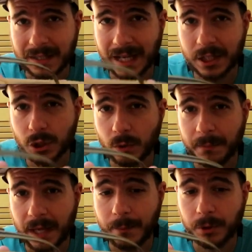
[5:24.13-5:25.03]
just to
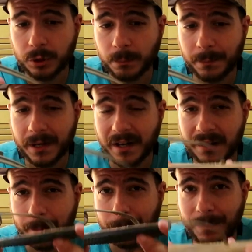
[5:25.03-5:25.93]
be able to bear
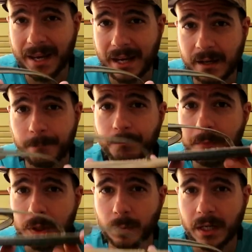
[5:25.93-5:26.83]
the pain
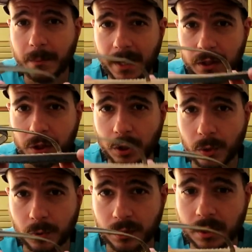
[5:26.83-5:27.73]
between my
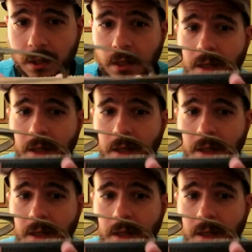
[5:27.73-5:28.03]
toes.